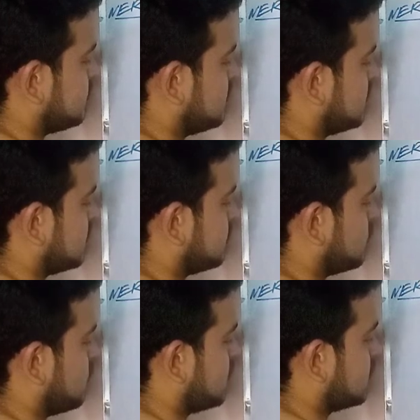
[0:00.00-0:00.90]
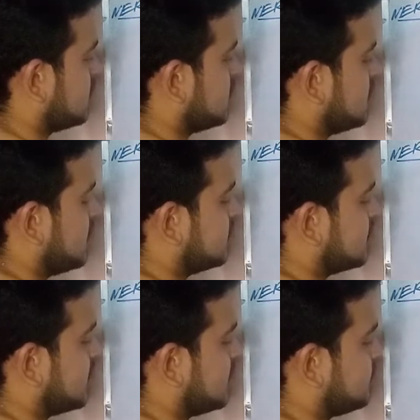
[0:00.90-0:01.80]
nick number one, and
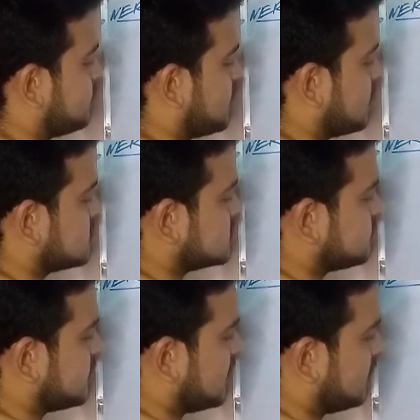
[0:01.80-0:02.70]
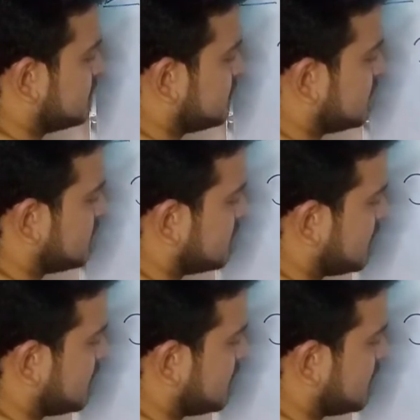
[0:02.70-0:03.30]
then it travels a little here